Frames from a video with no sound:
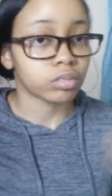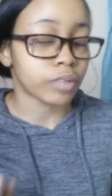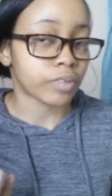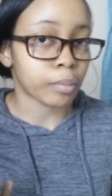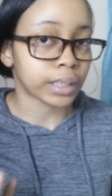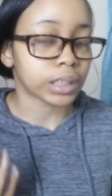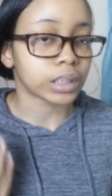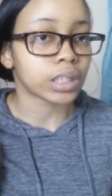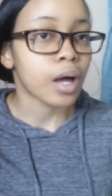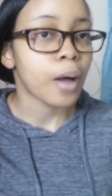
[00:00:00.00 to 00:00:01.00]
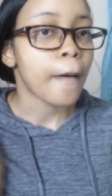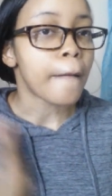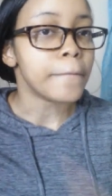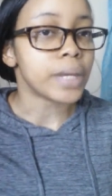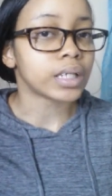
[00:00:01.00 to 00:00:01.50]
if that makes sense.
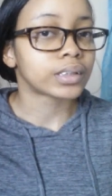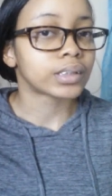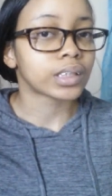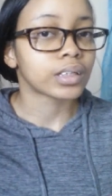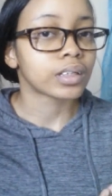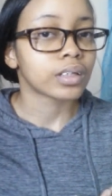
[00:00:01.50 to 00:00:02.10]
But